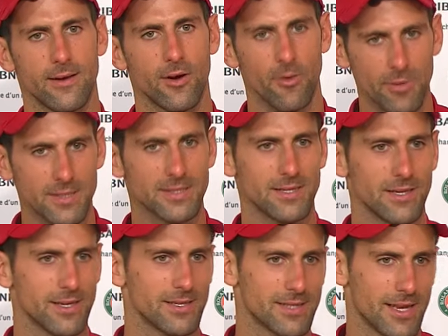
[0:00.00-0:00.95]

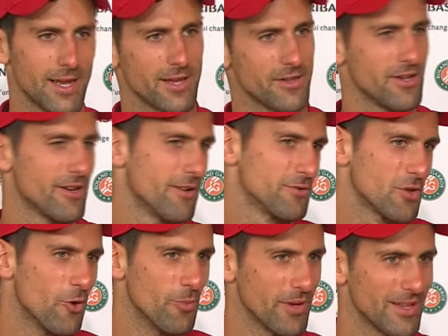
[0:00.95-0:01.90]
obviously, as any other year, I was
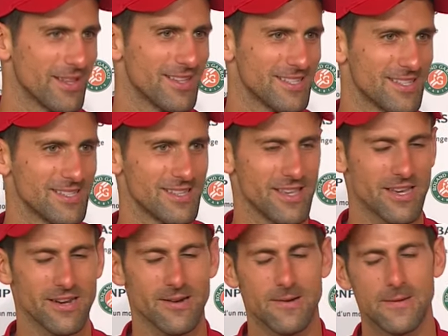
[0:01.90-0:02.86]
hoping that this is the
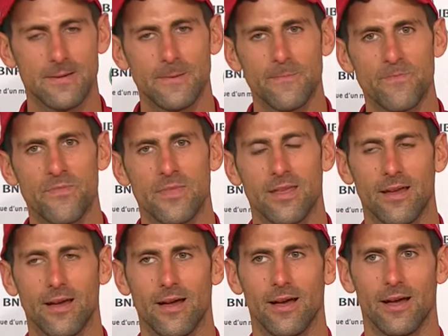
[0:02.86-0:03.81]
year,
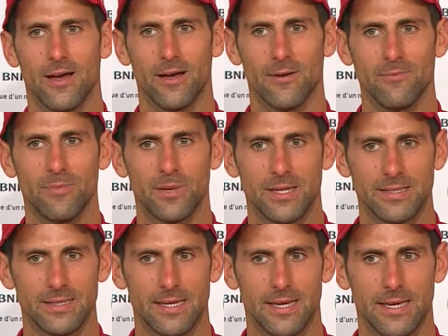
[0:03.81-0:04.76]

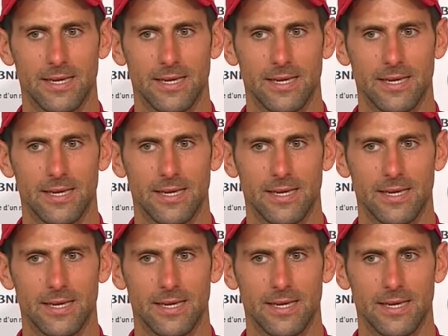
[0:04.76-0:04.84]
but